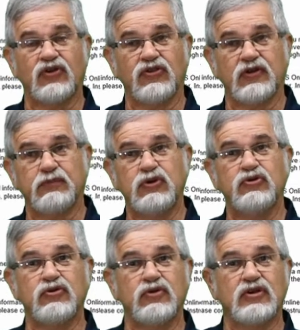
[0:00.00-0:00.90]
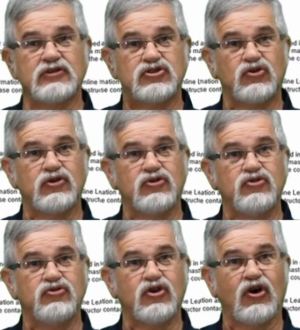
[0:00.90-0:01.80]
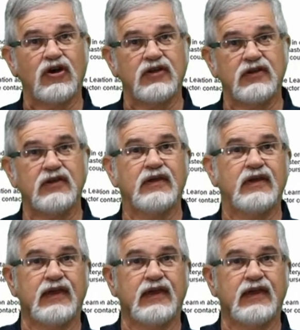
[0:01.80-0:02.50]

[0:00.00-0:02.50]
on the computer showing you talking,